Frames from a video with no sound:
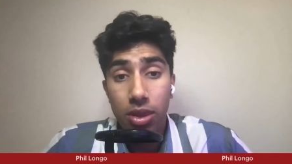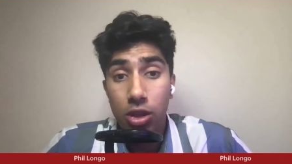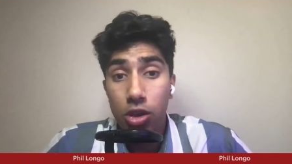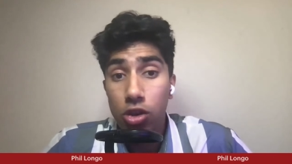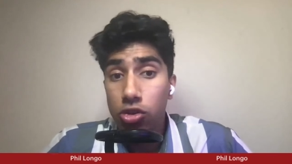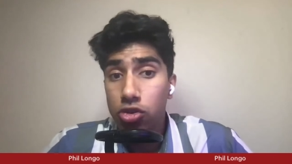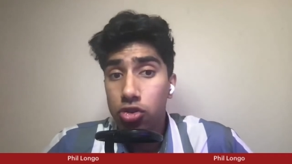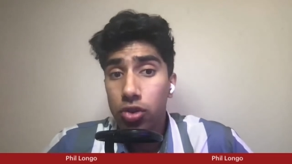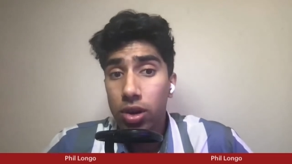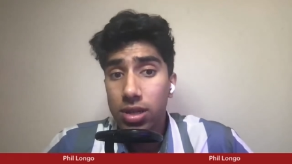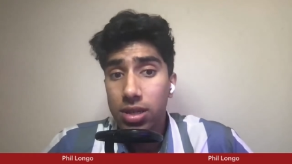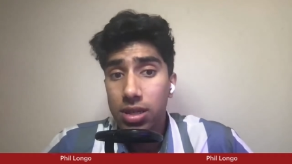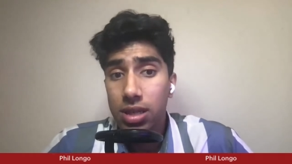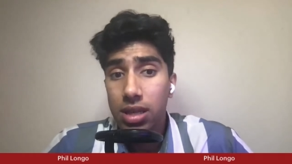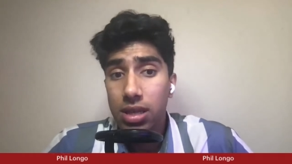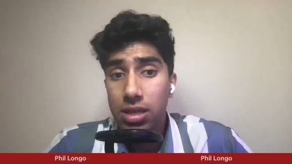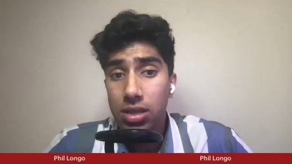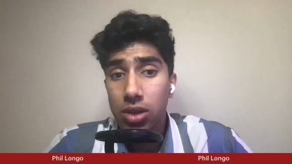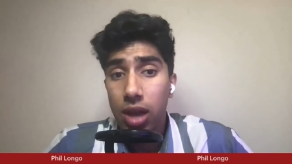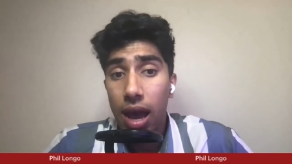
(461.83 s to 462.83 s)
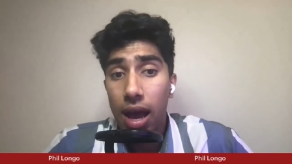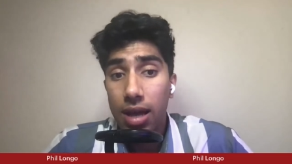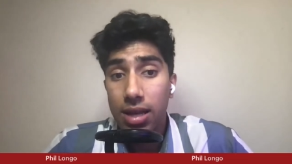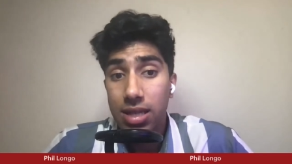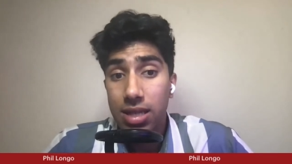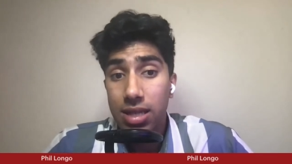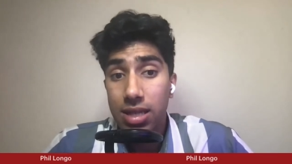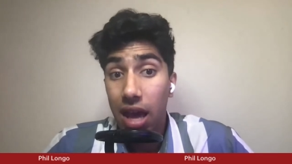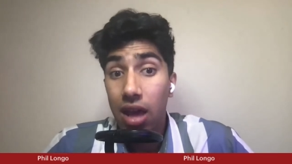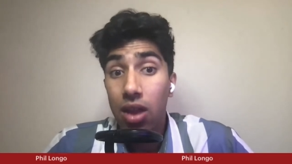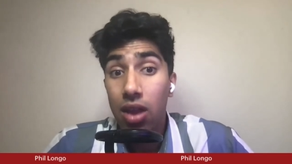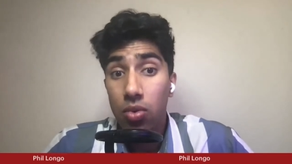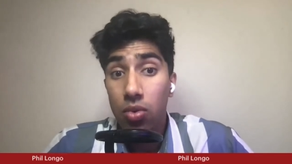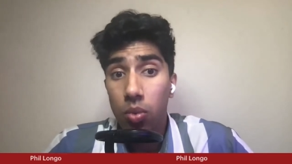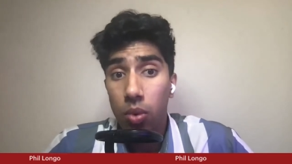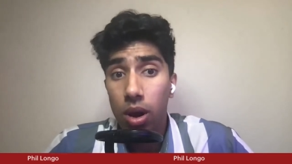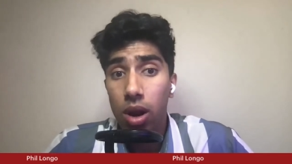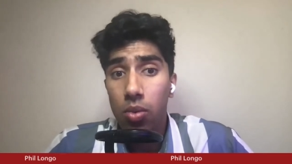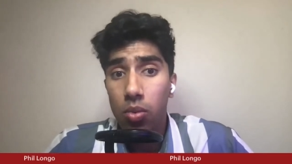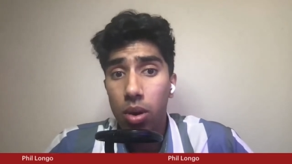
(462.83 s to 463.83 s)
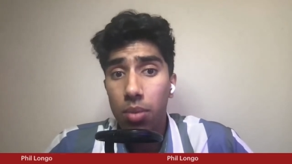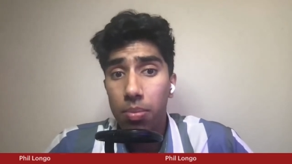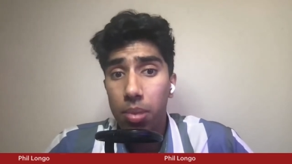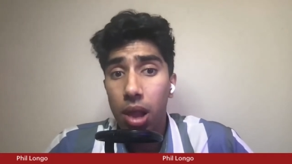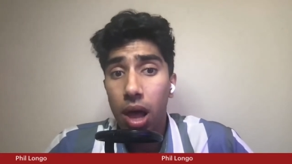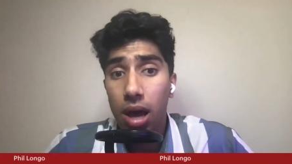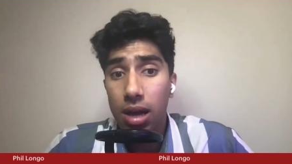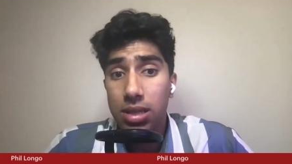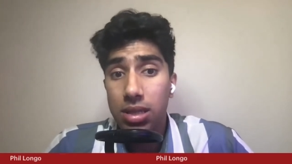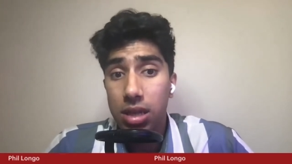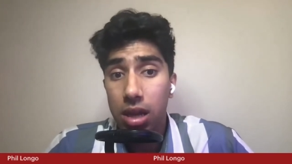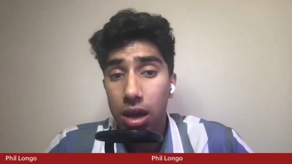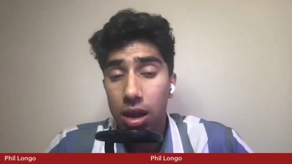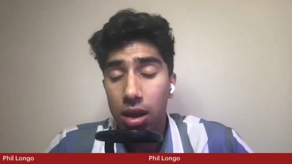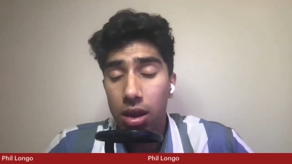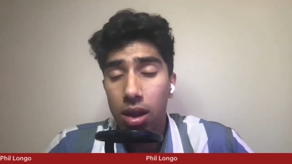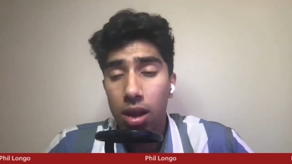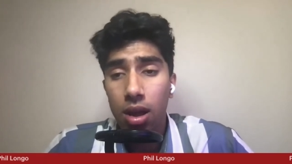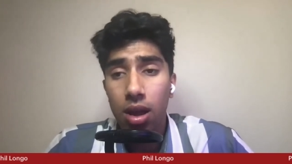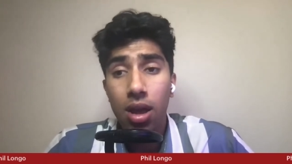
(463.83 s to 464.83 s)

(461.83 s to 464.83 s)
You trust these guys to get one-on-one blocks done.